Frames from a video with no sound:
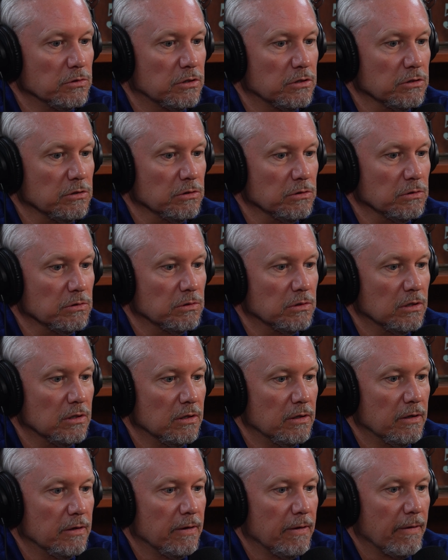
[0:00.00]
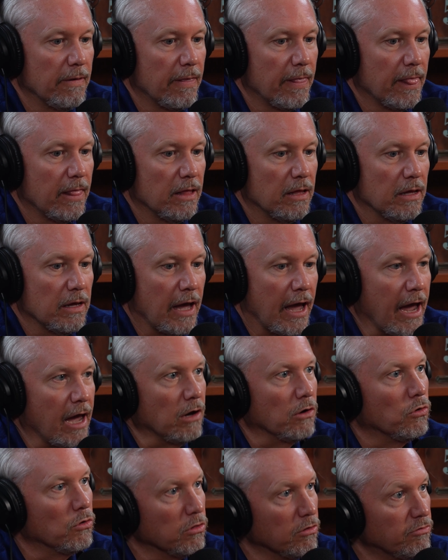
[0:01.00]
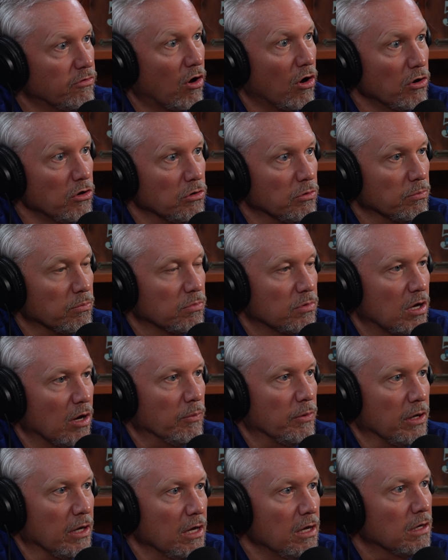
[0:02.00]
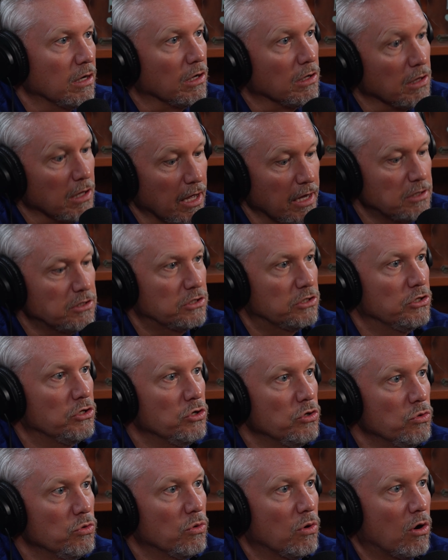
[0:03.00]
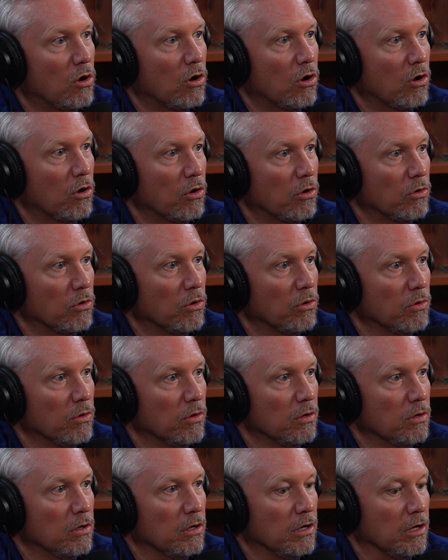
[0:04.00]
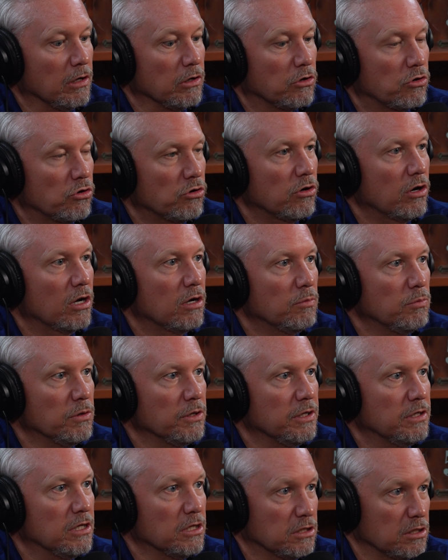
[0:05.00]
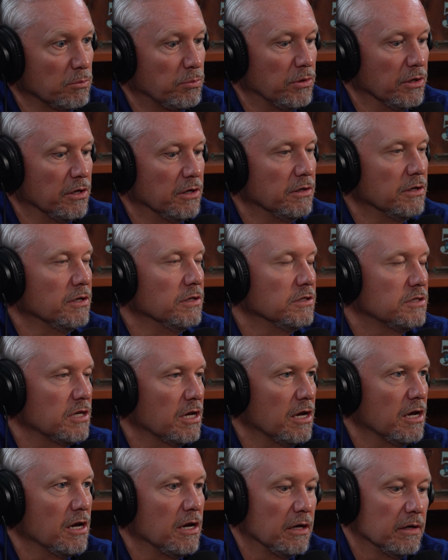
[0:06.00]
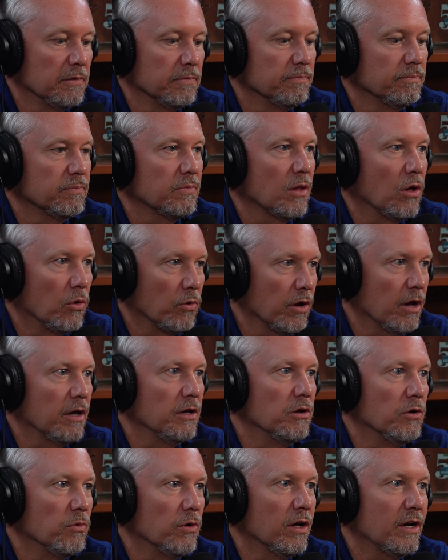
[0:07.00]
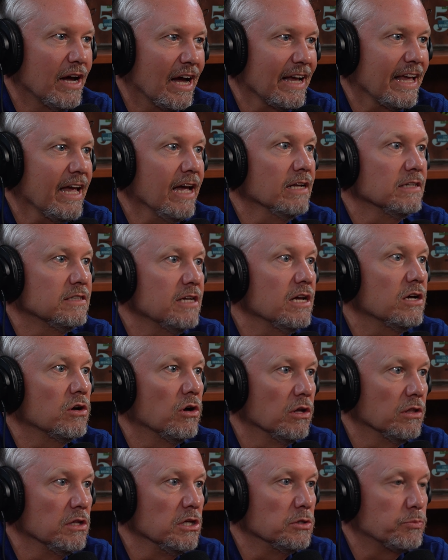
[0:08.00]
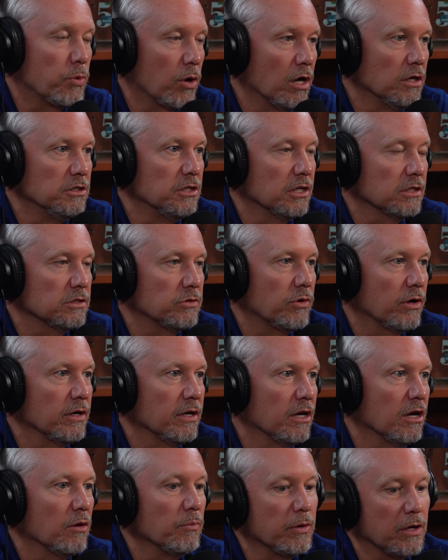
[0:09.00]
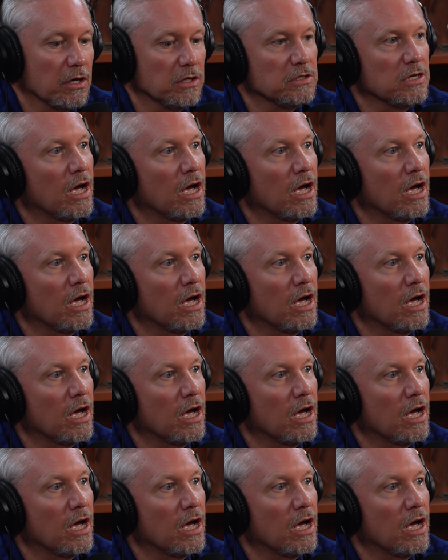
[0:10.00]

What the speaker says: to handle the volume coming in. Unless you are incredibly disciplined and saying, okay, you know what, I can't take on these projects right now because